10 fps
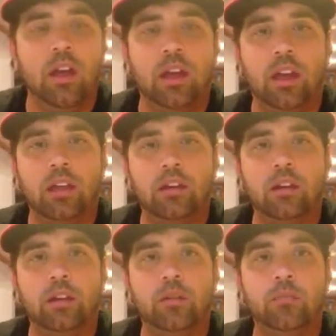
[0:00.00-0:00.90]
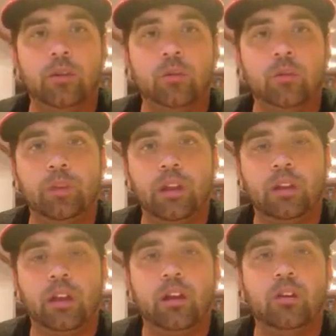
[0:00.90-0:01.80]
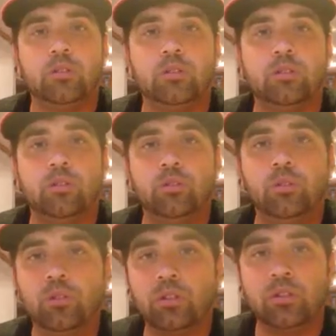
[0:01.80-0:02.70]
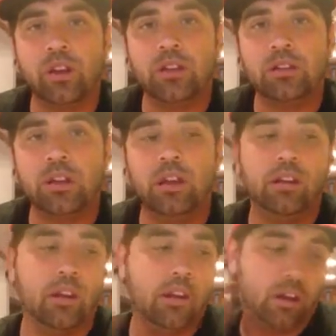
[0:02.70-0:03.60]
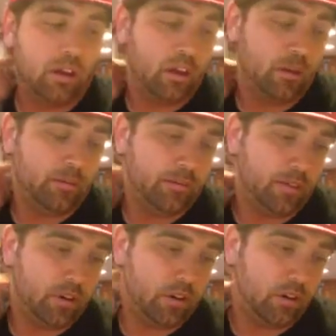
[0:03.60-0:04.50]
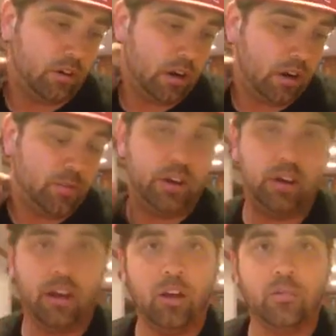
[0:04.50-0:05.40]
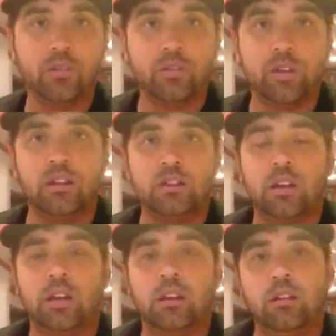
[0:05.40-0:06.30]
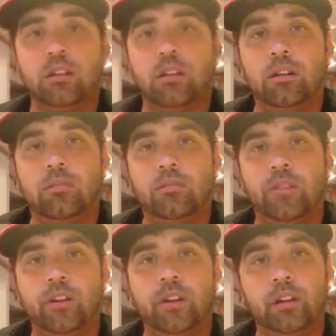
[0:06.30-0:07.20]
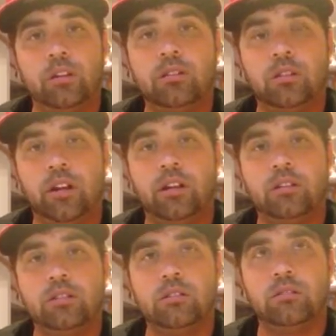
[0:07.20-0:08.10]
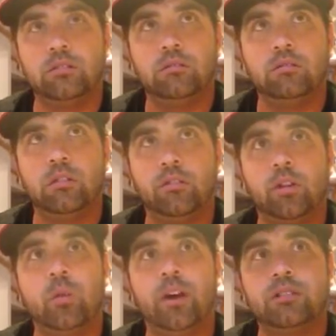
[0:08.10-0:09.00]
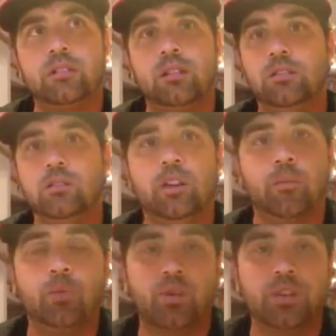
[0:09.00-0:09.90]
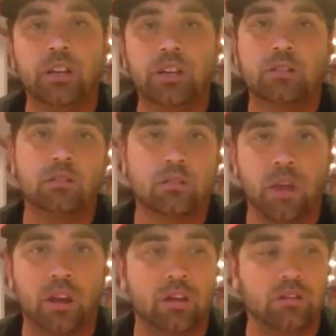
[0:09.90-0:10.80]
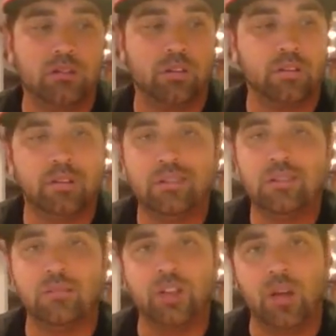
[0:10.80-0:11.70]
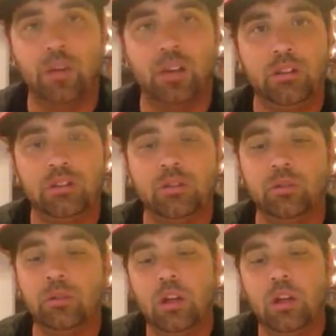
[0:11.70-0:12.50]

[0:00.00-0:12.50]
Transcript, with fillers: and um, there will be a link also to Google Translate um, for anybody to help translate um, their English letters of request into like Portuguese, Spanish, or even some Japanese too.